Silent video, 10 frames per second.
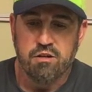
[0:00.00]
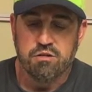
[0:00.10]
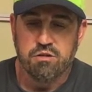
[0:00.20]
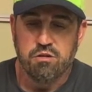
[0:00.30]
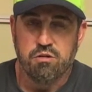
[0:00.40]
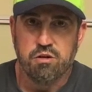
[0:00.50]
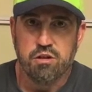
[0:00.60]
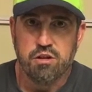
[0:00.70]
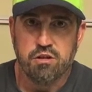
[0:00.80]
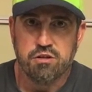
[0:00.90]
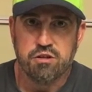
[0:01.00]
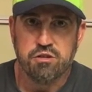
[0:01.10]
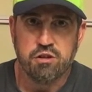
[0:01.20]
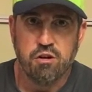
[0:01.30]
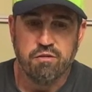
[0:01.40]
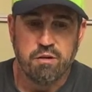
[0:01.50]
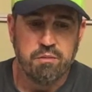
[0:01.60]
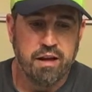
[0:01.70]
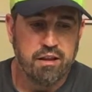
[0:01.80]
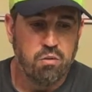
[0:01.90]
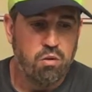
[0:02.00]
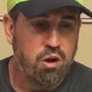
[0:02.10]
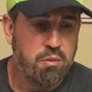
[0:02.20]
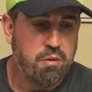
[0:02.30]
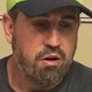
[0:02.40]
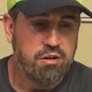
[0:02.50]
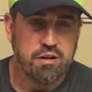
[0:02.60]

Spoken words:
So children go from like the Walmart,